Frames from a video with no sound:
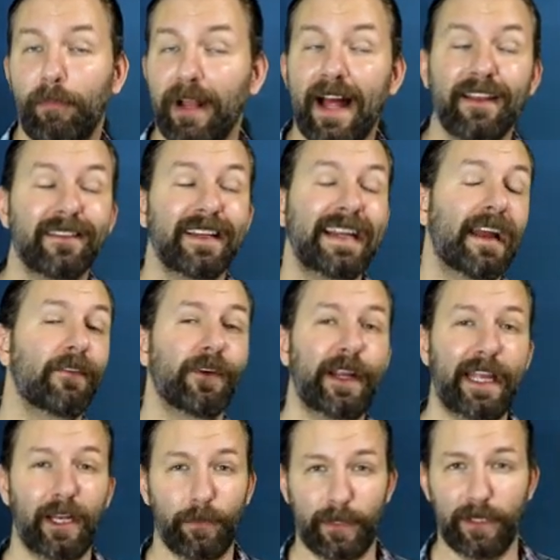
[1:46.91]
blasting
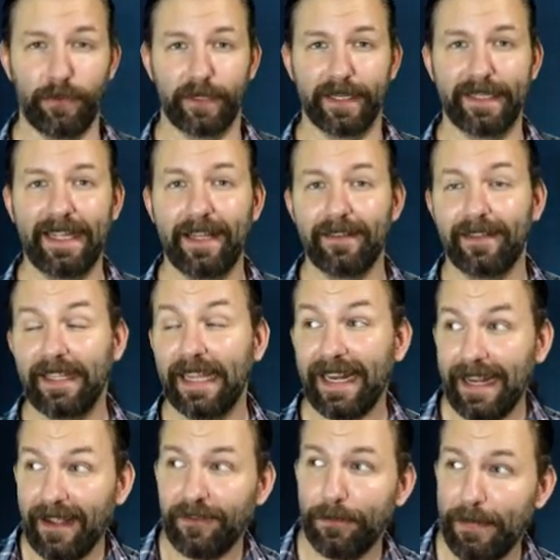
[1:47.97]
every enemy you can get to
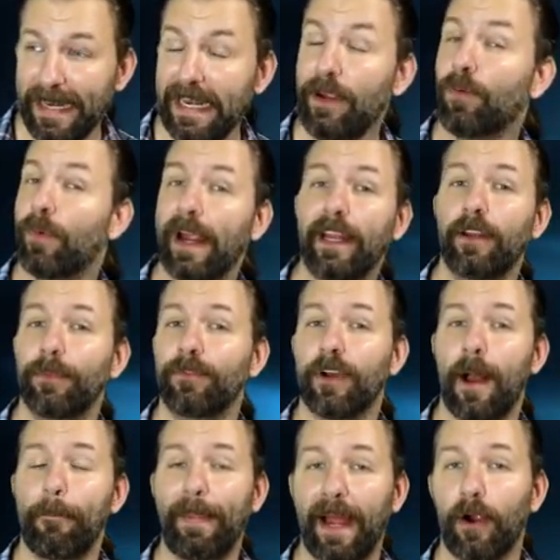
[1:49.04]
get as many random
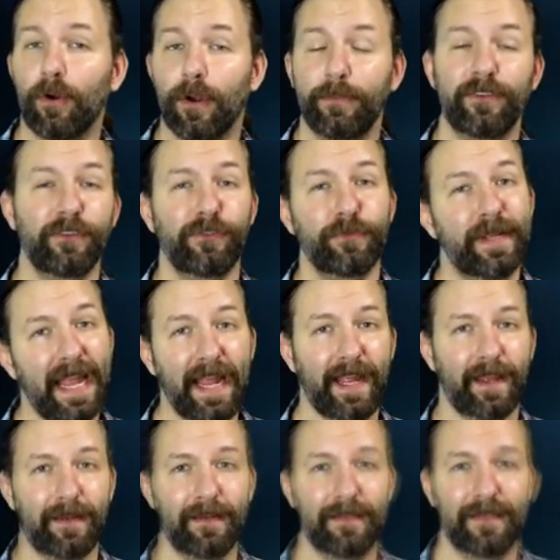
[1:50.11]
drop power-ups as you
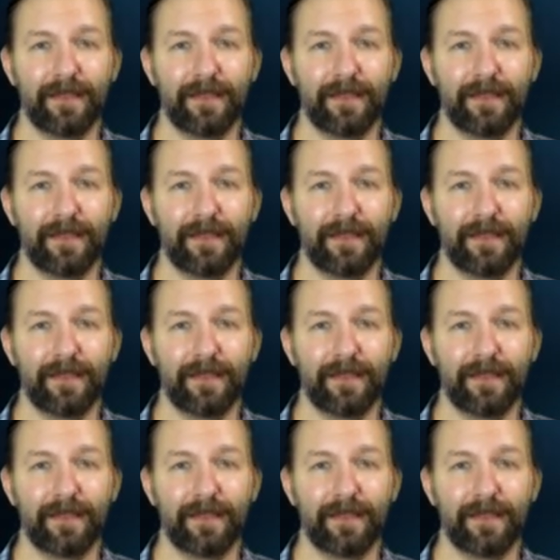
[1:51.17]
can.